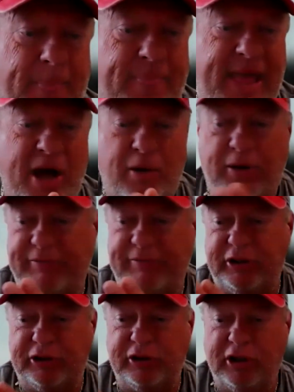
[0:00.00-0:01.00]
Now, if
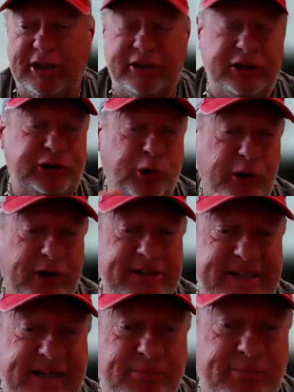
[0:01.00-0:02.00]
you're looking to join a
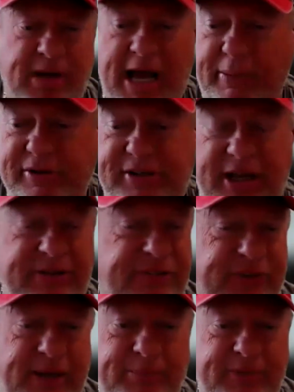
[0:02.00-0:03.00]
team, I would tell you the
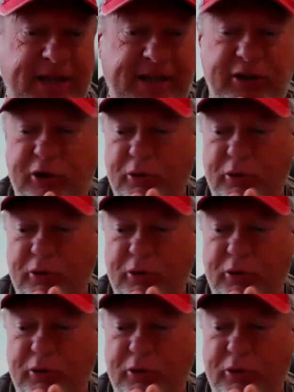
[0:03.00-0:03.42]
same thing.